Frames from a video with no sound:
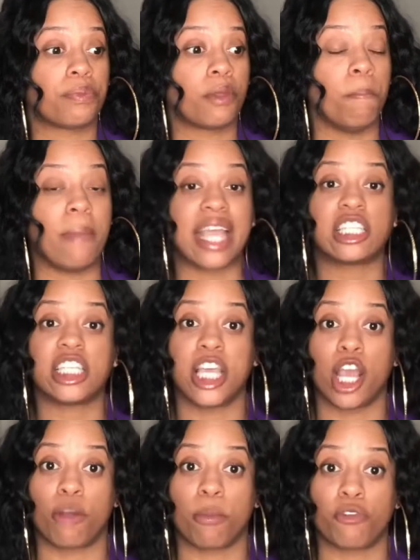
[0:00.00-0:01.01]
make
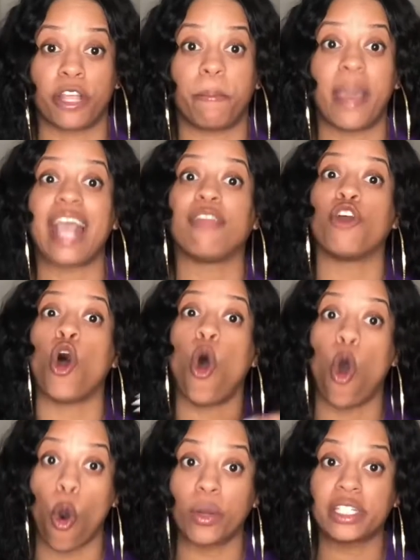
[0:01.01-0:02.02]
Teairra Mari pay the
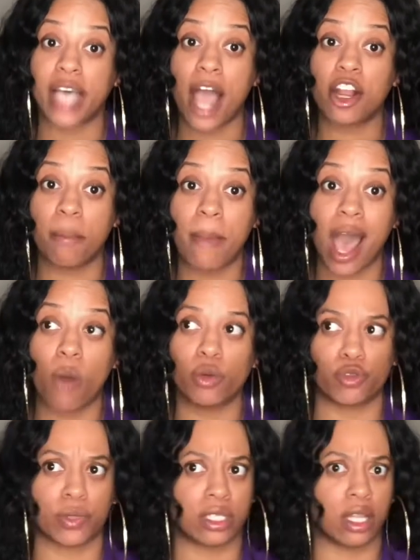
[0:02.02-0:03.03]
whole entire amount,
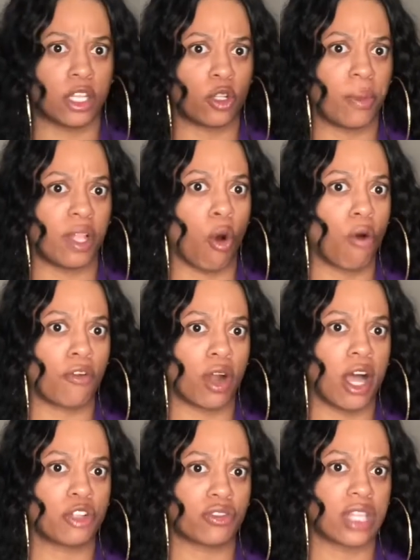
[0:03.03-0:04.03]
which was a little bit over
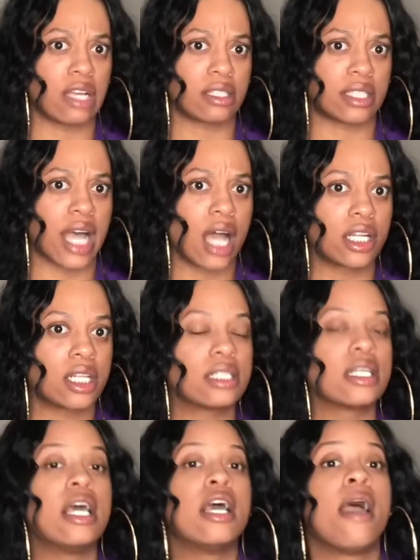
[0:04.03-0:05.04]
$100,000,